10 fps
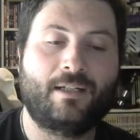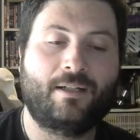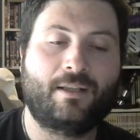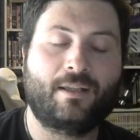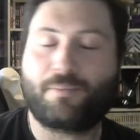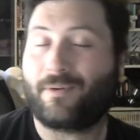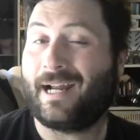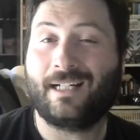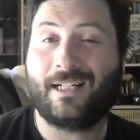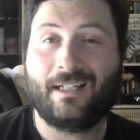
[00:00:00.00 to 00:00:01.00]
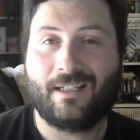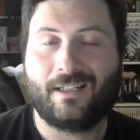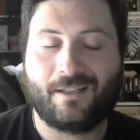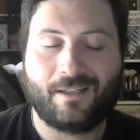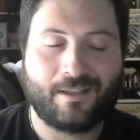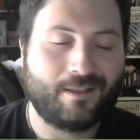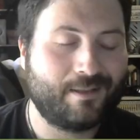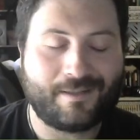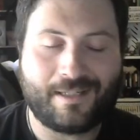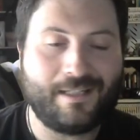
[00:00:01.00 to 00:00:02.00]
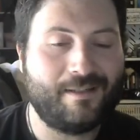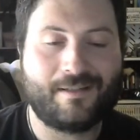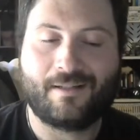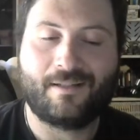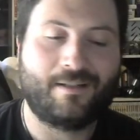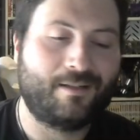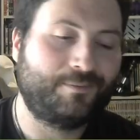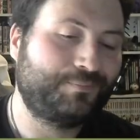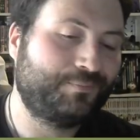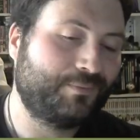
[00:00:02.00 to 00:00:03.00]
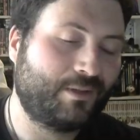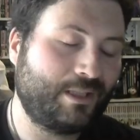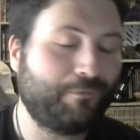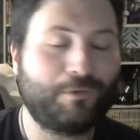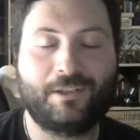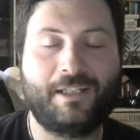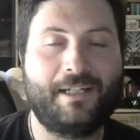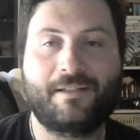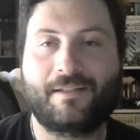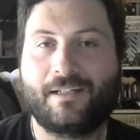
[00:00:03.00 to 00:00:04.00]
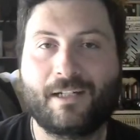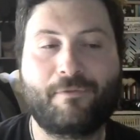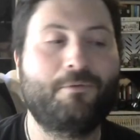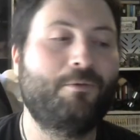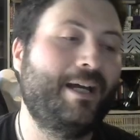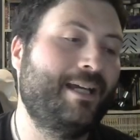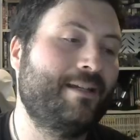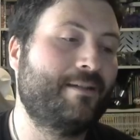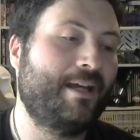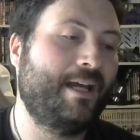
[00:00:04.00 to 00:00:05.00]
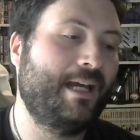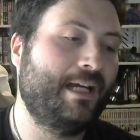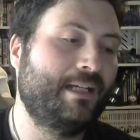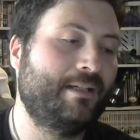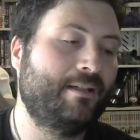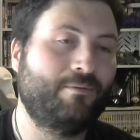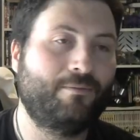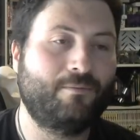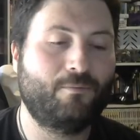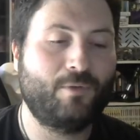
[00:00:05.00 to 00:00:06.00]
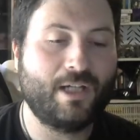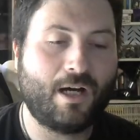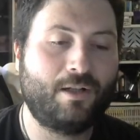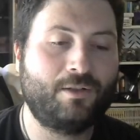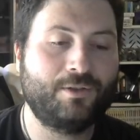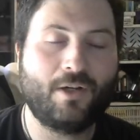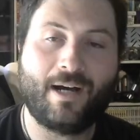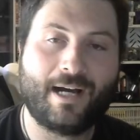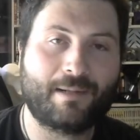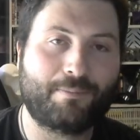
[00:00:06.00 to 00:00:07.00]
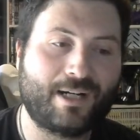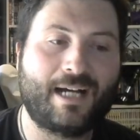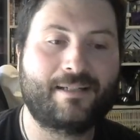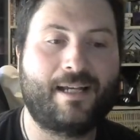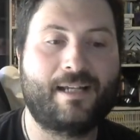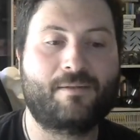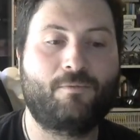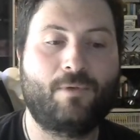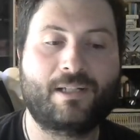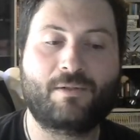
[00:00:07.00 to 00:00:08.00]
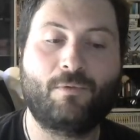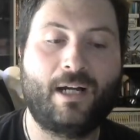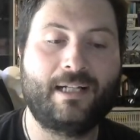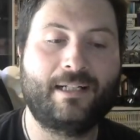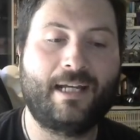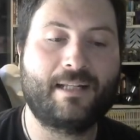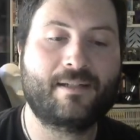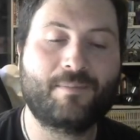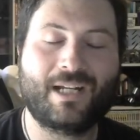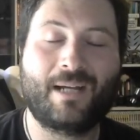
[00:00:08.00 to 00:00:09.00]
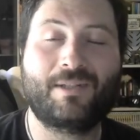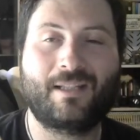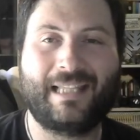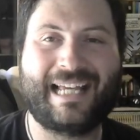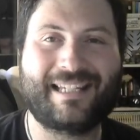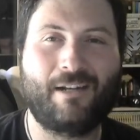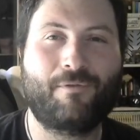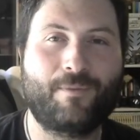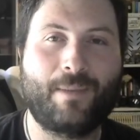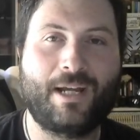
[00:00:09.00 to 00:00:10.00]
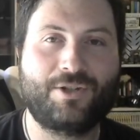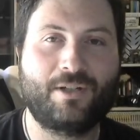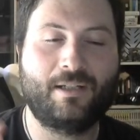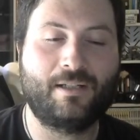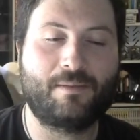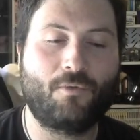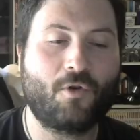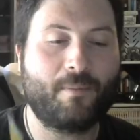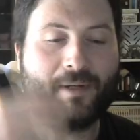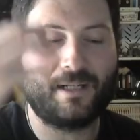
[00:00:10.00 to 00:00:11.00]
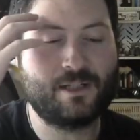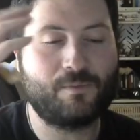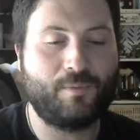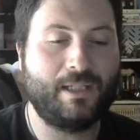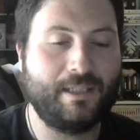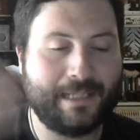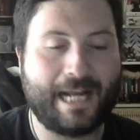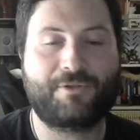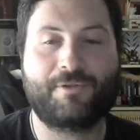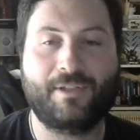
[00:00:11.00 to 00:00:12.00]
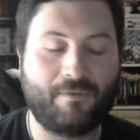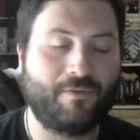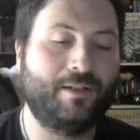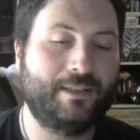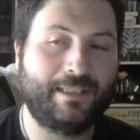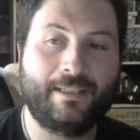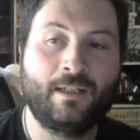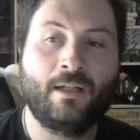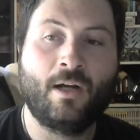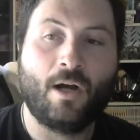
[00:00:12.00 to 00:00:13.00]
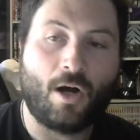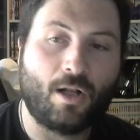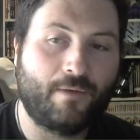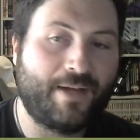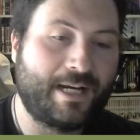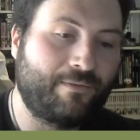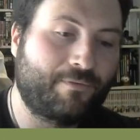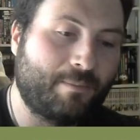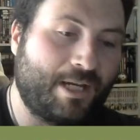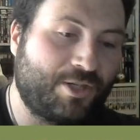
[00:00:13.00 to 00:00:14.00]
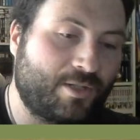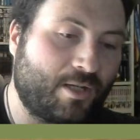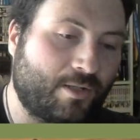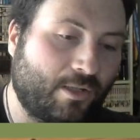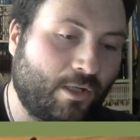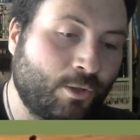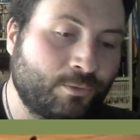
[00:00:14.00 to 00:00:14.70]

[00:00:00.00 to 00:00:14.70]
The brain sees different things in different ways, and we all know how to process what's what, and sometimes less information is more because we naturally fill in all of that information on our own.